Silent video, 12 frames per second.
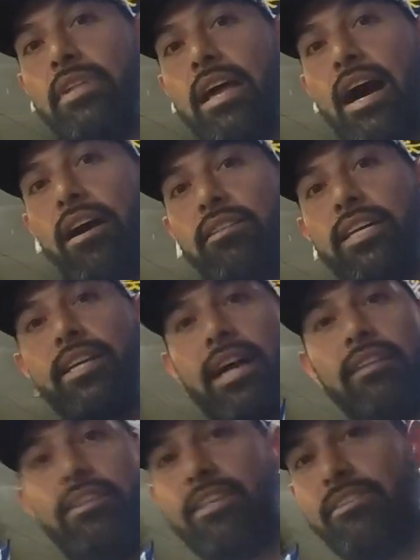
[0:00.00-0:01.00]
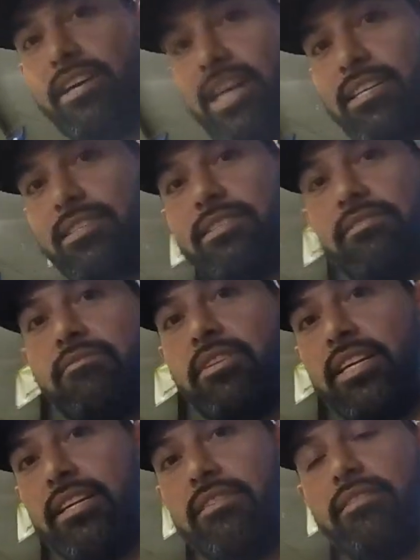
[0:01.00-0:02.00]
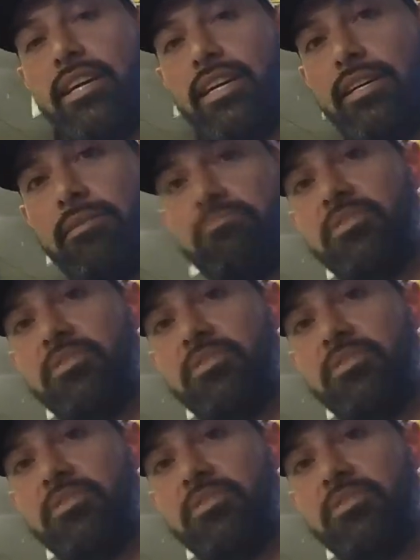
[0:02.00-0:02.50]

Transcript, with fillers: I'll let I'll let you guys get a uh,